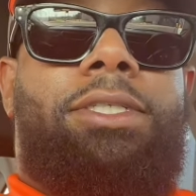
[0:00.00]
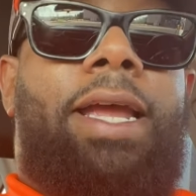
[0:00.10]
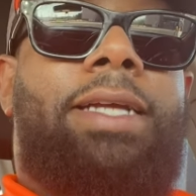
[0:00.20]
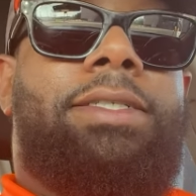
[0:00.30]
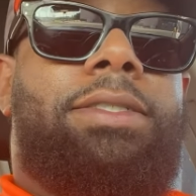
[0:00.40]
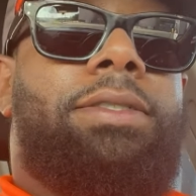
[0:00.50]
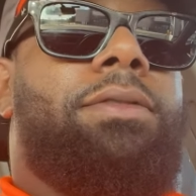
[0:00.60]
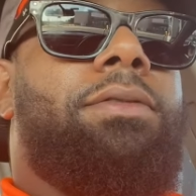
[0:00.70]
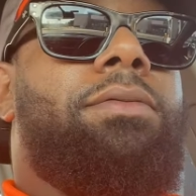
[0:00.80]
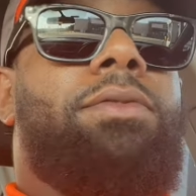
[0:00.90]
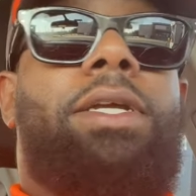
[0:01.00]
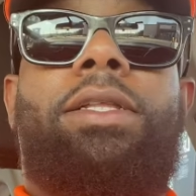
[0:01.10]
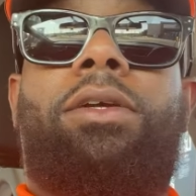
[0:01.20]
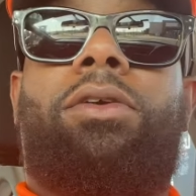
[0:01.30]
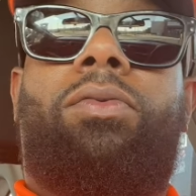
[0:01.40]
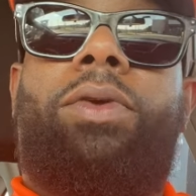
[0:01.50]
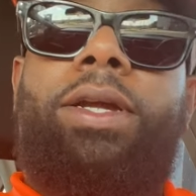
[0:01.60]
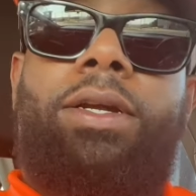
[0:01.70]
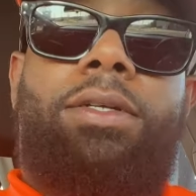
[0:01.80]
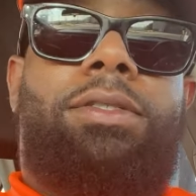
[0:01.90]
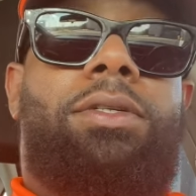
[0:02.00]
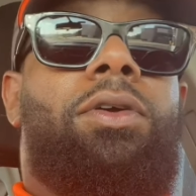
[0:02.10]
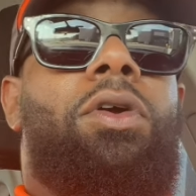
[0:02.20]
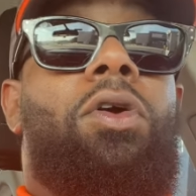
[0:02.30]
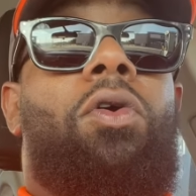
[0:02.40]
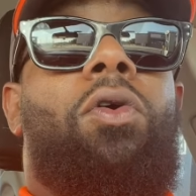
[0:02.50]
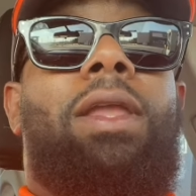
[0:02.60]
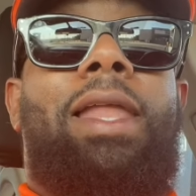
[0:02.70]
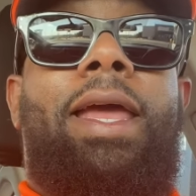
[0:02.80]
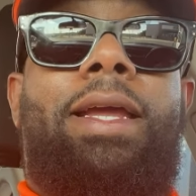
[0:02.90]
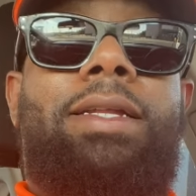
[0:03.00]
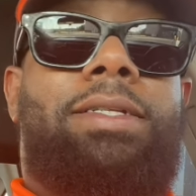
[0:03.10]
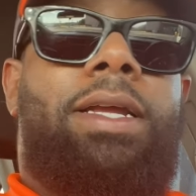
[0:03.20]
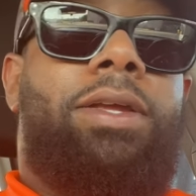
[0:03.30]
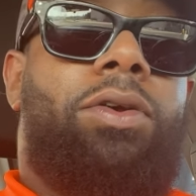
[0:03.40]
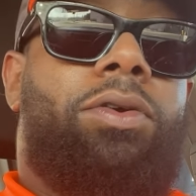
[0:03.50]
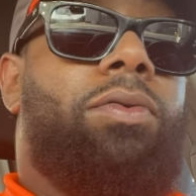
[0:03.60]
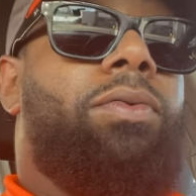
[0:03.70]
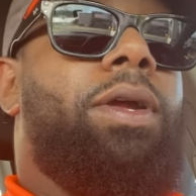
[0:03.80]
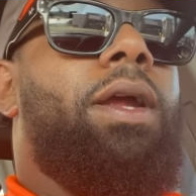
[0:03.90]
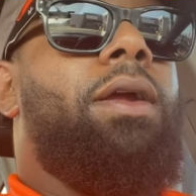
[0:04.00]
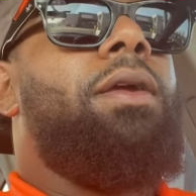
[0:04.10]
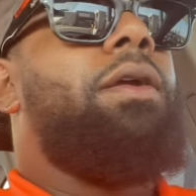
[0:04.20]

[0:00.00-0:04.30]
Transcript: changing either careers or lanes in your career,